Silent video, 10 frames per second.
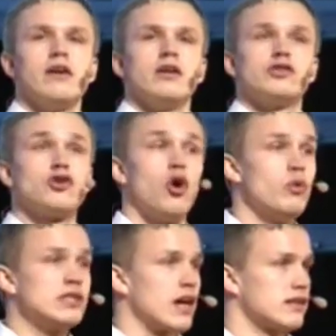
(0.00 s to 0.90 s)
So
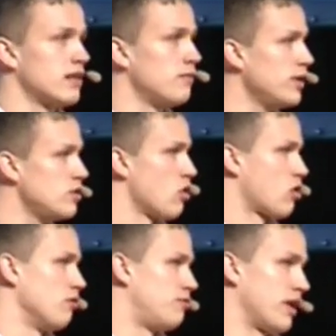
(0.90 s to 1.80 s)
we started a video
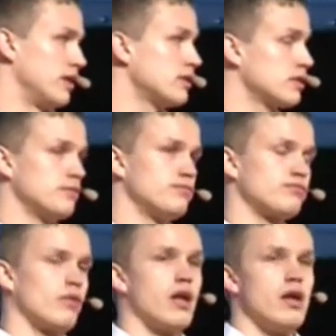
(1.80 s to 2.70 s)
conference.
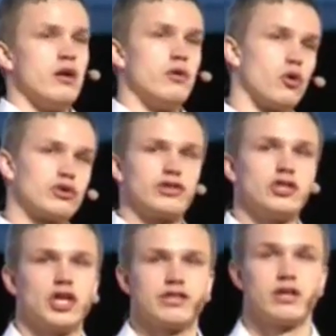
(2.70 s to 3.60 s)
We looked at
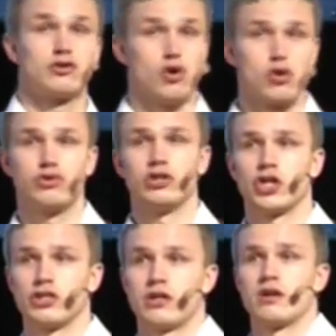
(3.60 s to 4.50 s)
each other, talked to each
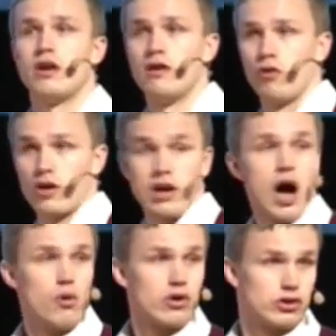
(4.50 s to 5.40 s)
other for an
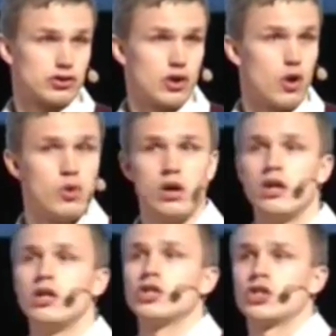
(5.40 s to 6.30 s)
hour or so,
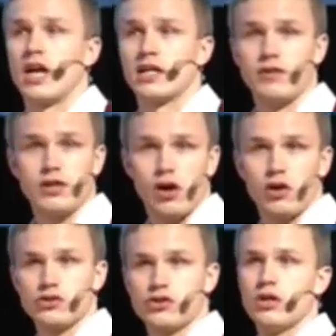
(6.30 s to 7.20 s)
shared
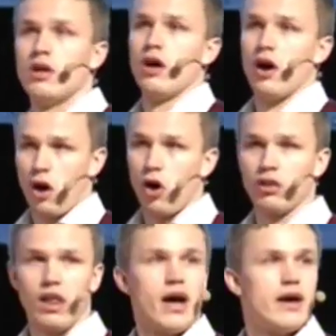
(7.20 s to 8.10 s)
videos
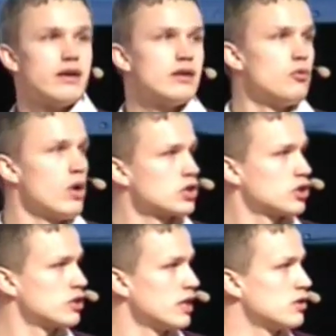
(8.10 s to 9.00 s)
online,
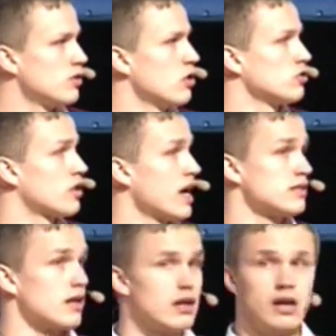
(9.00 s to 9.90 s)
watched these videos
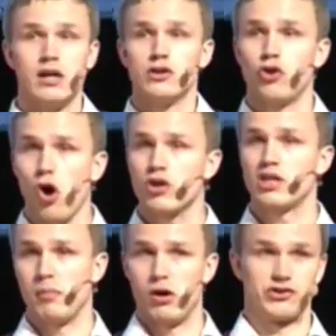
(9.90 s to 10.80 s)
together, talked
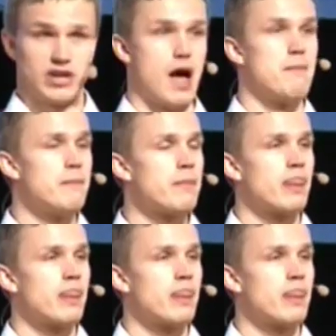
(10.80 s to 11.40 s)
about them,